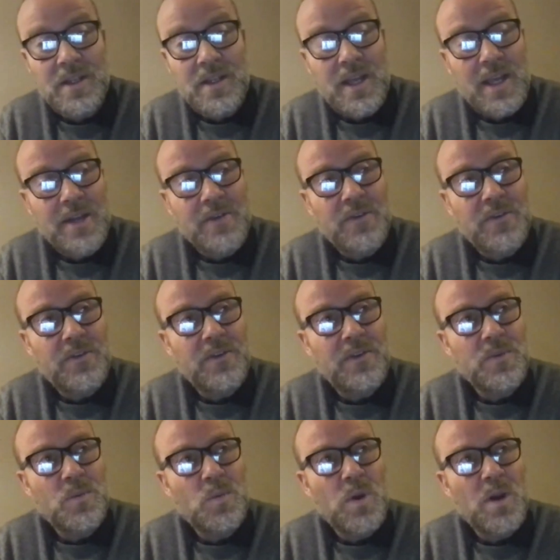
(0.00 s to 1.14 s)
And
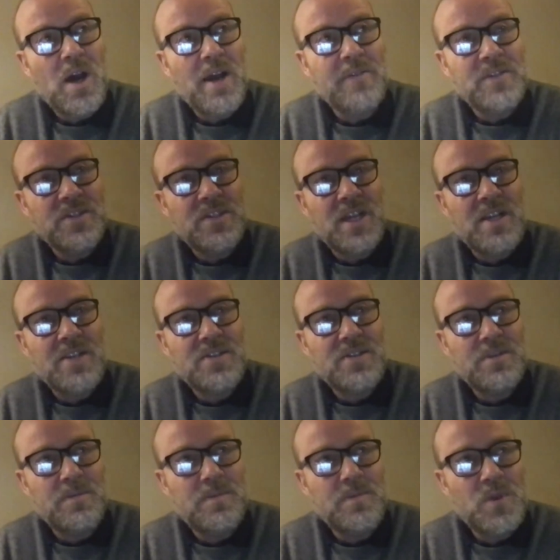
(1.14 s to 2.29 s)
when I have discussed
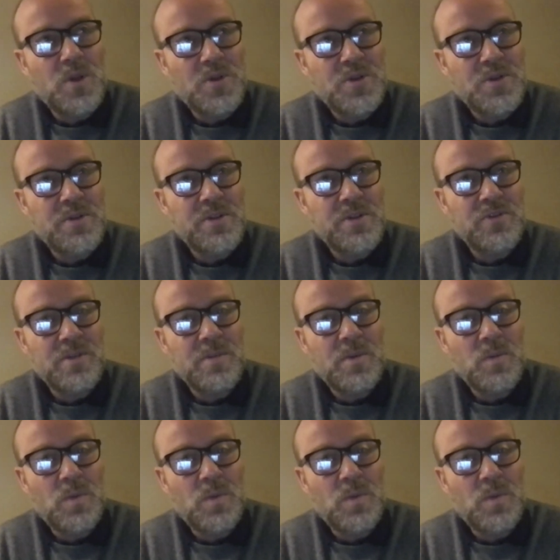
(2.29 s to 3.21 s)
some non-union treatment